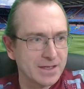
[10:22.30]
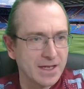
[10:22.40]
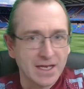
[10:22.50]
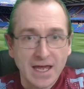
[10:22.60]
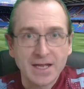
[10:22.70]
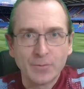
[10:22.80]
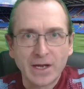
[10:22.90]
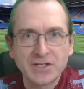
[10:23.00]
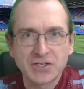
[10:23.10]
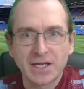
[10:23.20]
in any
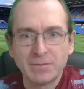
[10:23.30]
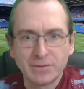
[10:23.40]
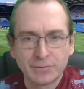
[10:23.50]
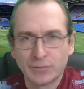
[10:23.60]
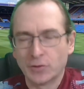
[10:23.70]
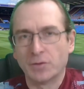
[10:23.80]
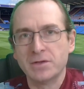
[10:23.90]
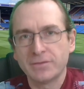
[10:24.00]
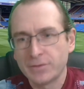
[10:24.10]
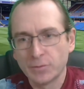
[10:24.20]
way shape your form.
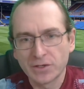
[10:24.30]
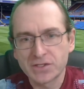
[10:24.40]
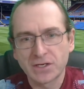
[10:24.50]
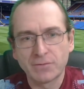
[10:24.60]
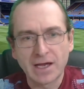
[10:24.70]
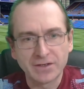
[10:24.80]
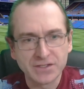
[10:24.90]
If you want to turn around